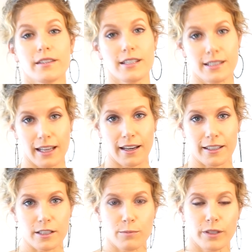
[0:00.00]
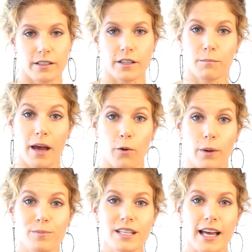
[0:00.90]
the standing splits on my
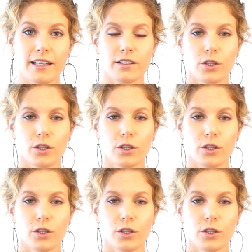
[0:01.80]
website,